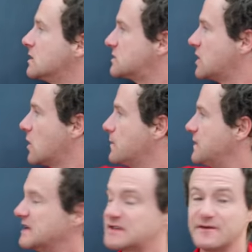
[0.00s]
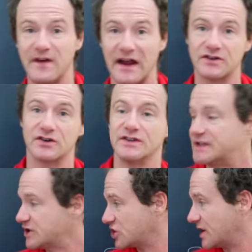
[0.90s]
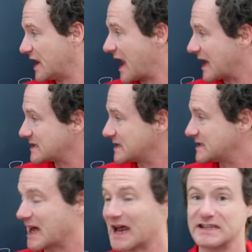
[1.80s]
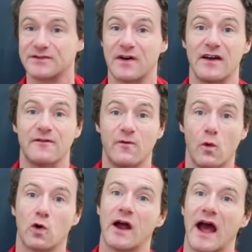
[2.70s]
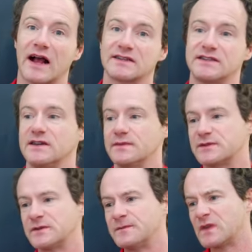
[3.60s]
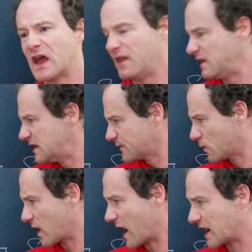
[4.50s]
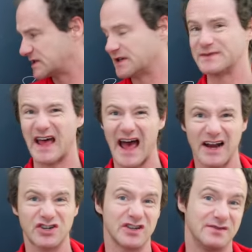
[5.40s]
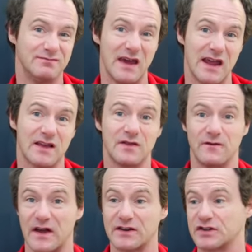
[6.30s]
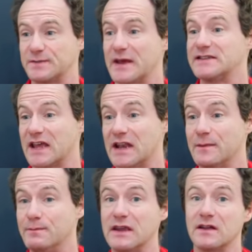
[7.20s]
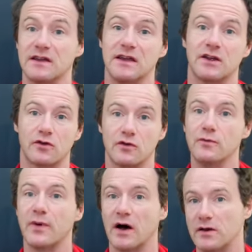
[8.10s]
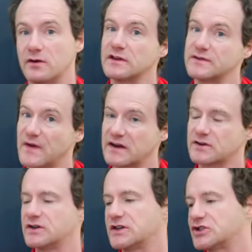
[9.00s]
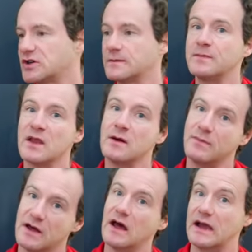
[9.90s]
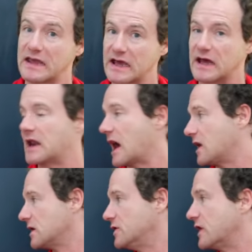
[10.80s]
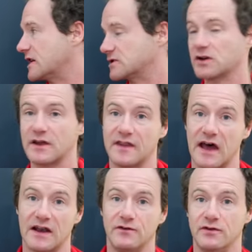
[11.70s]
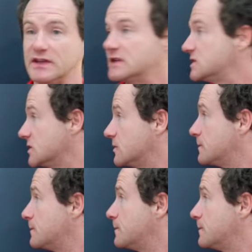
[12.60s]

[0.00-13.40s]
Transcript: So this vector addition has to satisfy four axioms. And these four axioms actually make the vector space an abelian group under this vector addition. But again, I'll let you guys look at that if you need to.